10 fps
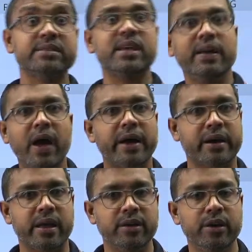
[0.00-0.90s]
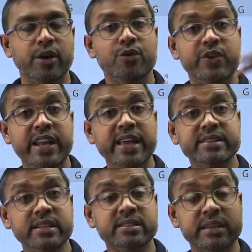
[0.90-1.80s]
sadharanai.
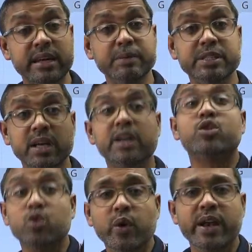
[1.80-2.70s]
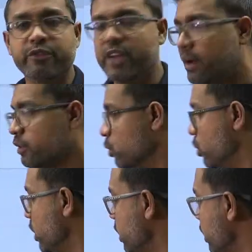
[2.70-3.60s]
Financial statements are true and fair view.
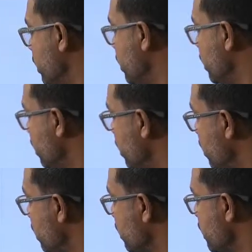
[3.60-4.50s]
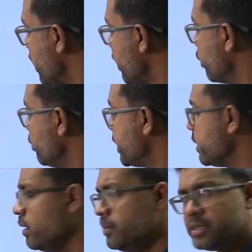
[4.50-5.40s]
There are no
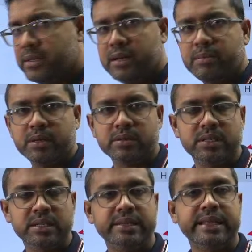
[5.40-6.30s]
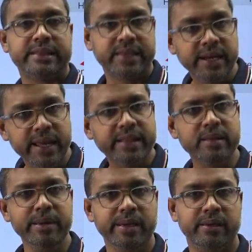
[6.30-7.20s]
material misstatements.
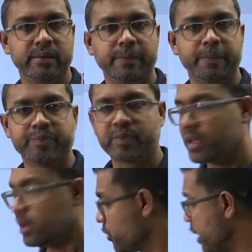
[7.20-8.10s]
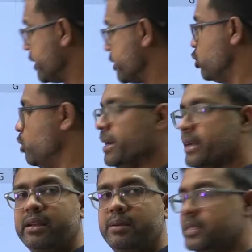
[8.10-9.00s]
If there is no
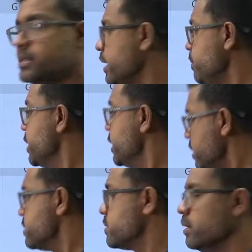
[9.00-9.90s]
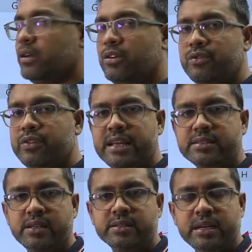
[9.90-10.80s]
material misstatement, yes,
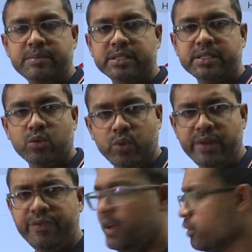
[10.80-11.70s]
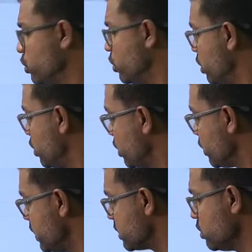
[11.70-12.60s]
financial statements are true and fair view.
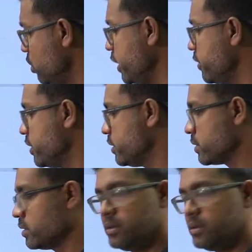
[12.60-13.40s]
There is no audit risk.